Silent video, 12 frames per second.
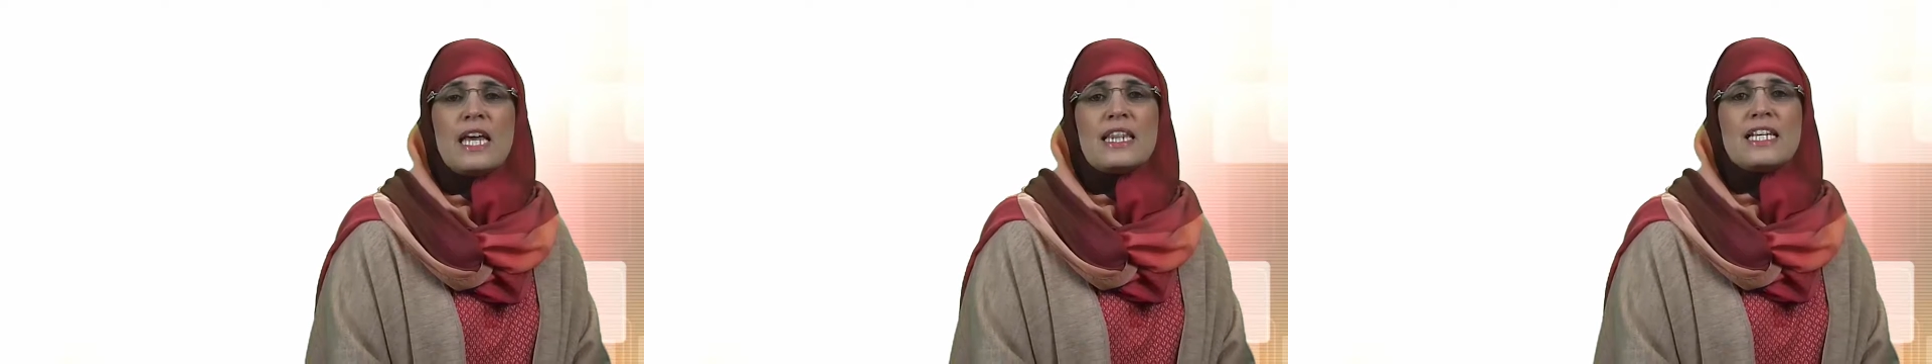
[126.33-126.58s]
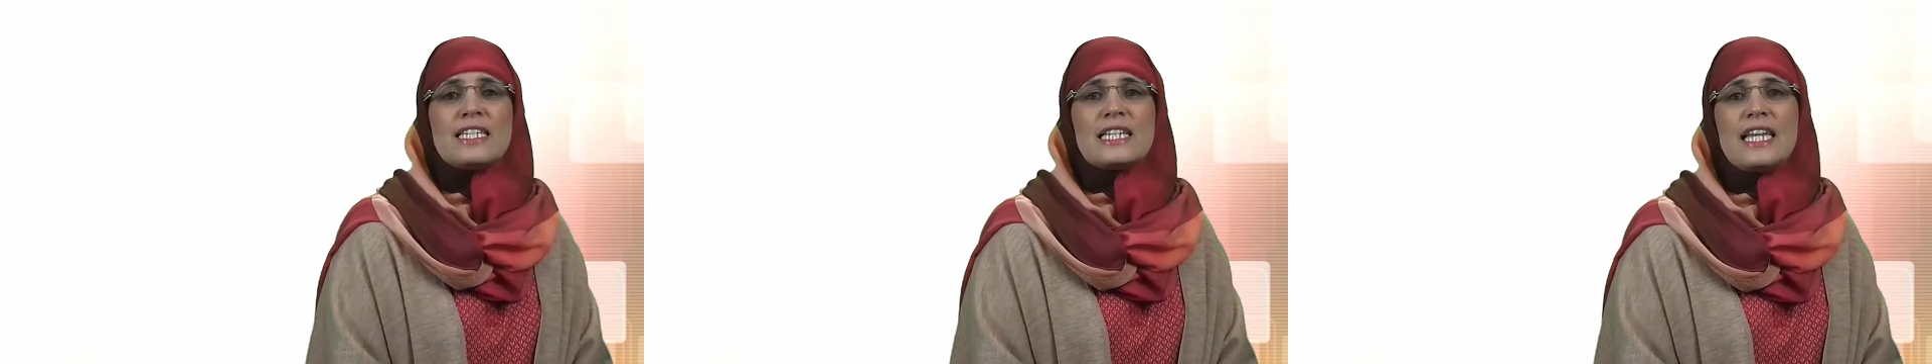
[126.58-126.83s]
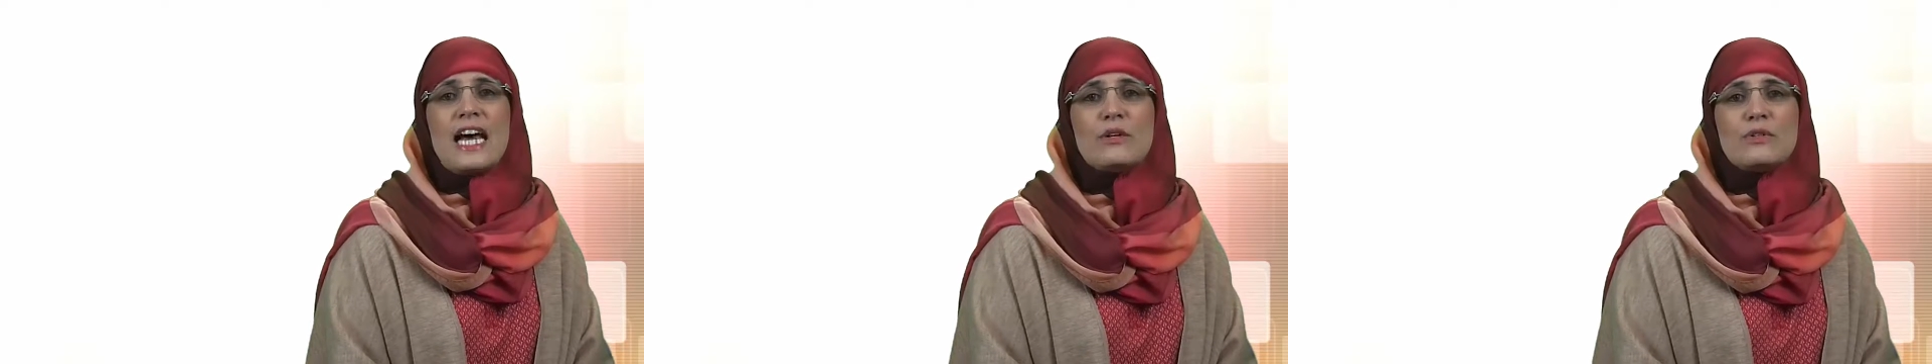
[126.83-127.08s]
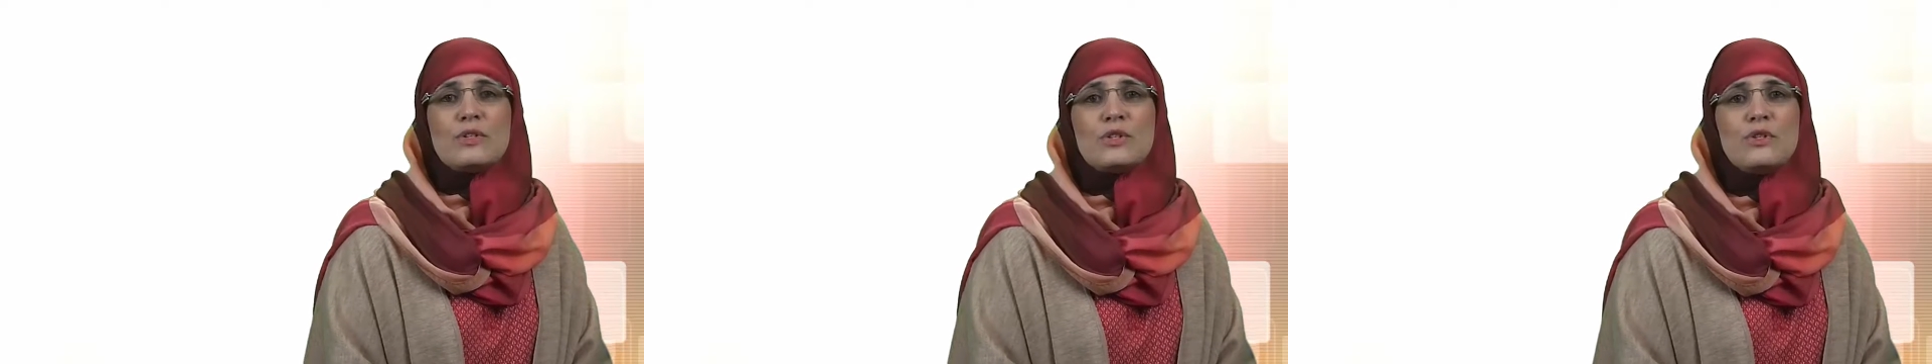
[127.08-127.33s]
This
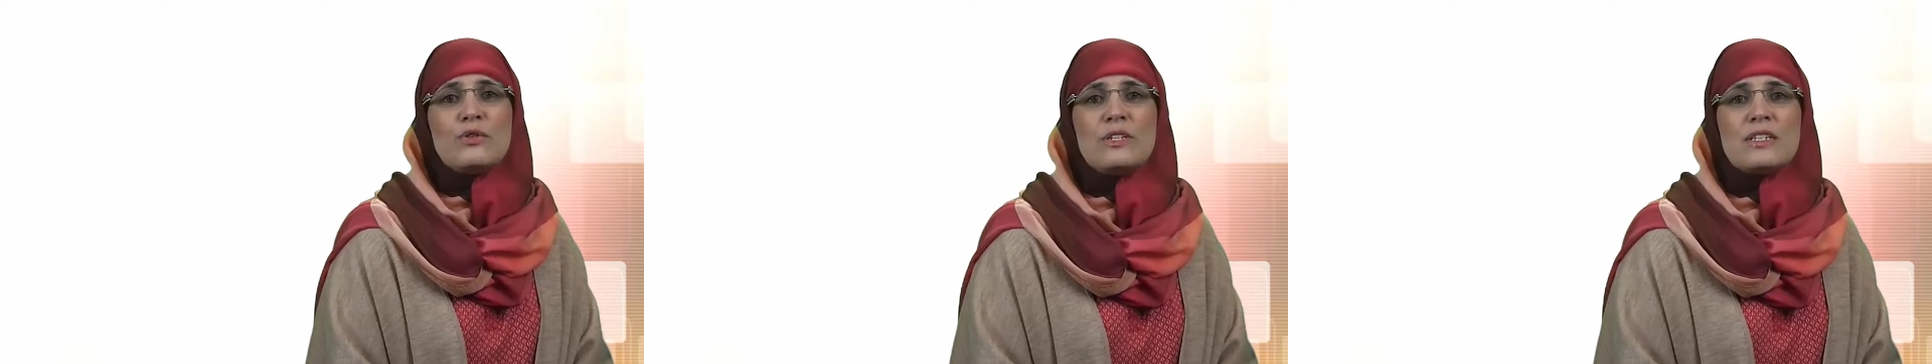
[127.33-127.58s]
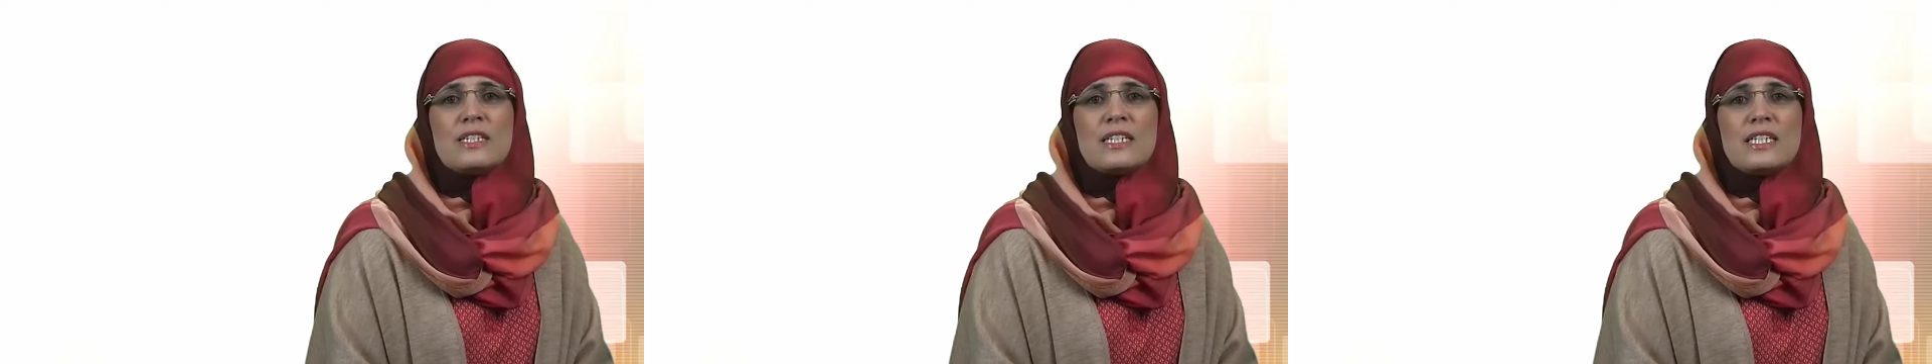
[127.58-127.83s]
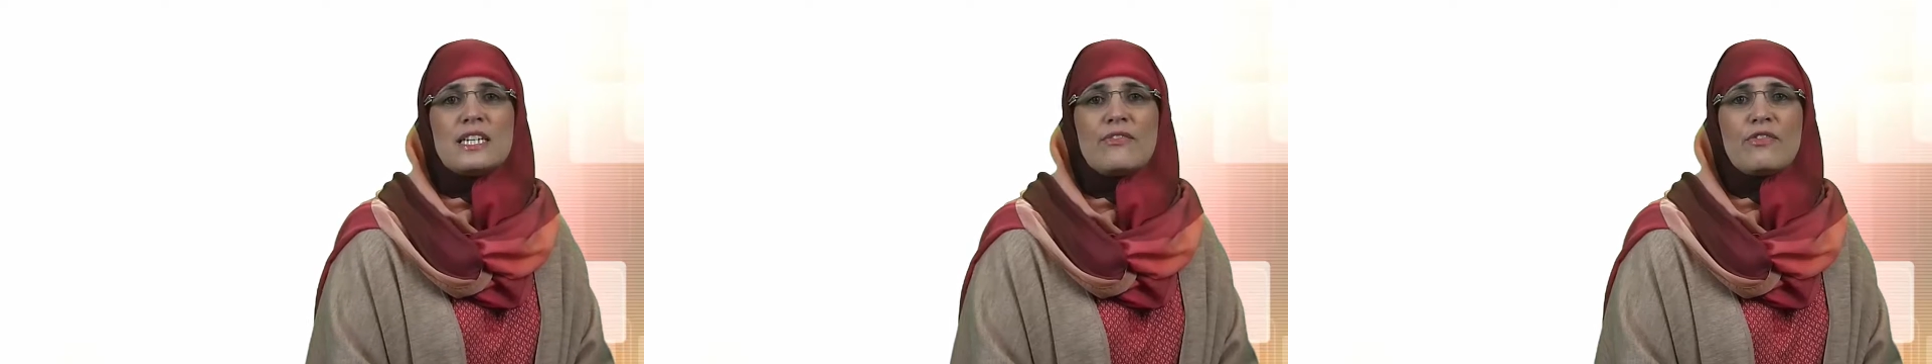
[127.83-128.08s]
allows students to see